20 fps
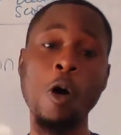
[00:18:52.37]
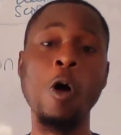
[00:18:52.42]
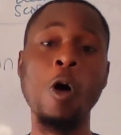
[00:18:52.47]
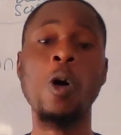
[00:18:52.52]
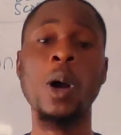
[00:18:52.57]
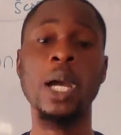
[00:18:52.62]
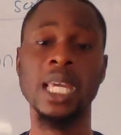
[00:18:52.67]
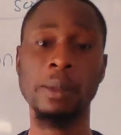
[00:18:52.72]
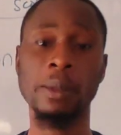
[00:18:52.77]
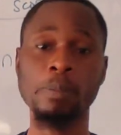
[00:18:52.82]

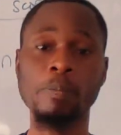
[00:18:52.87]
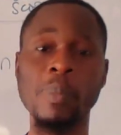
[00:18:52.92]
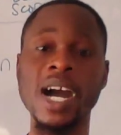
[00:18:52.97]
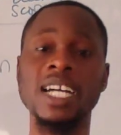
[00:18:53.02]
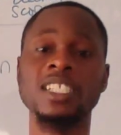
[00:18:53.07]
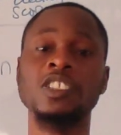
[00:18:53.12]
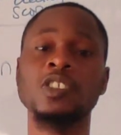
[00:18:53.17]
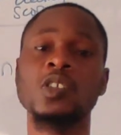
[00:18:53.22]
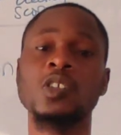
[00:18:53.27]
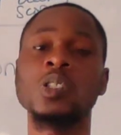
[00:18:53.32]
or a
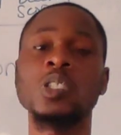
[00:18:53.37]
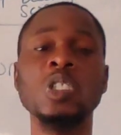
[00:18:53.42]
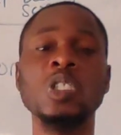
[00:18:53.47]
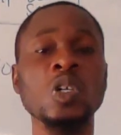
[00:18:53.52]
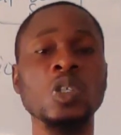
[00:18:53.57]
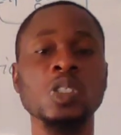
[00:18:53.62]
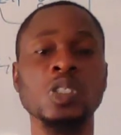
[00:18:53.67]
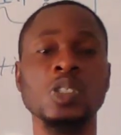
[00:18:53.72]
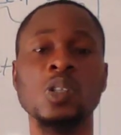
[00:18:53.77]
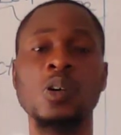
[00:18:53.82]
bad
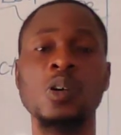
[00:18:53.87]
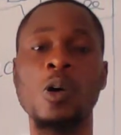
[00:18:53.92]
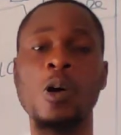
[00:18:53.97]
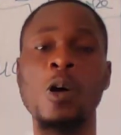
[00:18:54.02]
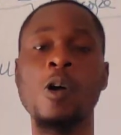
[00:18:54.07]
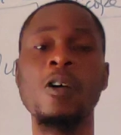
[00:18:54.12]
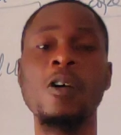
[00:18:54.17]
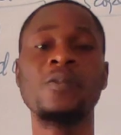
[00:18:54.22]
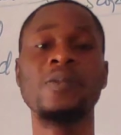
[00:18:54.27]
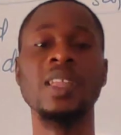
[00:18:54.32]
conductor
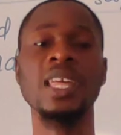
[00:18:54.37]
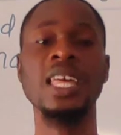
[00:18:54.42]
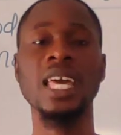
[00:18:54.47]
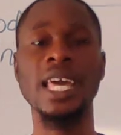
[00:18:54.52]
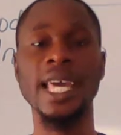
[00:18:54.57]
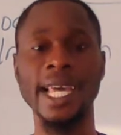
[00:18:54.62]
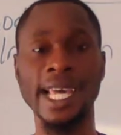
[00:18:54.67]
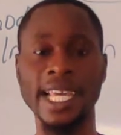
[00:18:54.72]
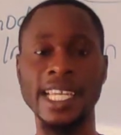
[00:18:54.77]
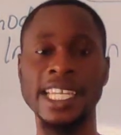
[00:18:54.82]
of
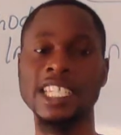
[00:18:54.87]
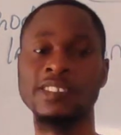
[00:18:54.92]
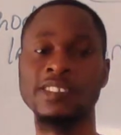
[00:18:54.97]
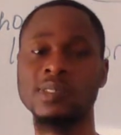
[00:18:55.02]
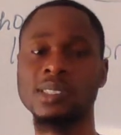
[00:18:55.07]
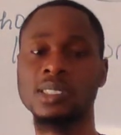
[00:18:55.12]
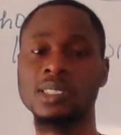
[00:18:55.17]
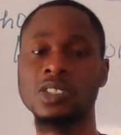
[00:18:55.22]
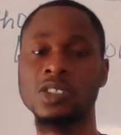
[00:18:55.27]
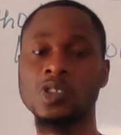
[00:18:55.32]
electricity.